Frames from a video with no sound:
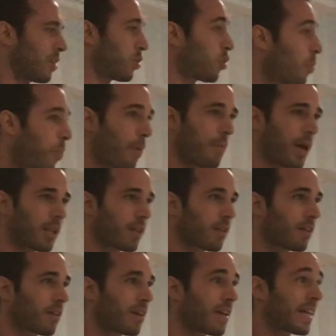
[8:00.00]
Superman
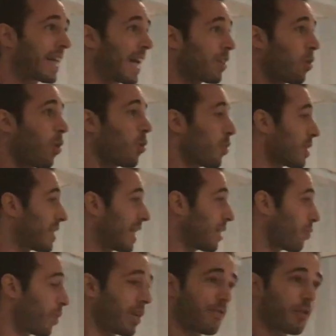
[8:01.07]
can always
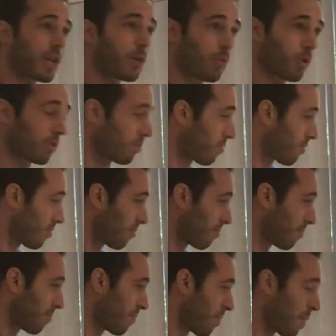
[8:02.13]
get whatever he wants.
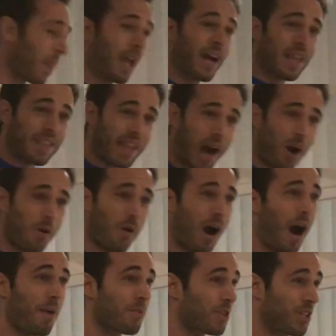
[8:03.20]
Now
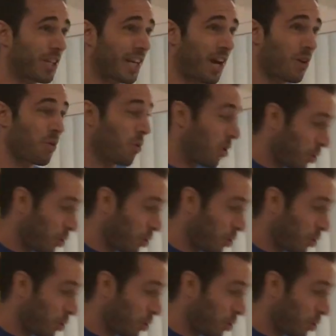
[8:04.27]
I'm in Chicago.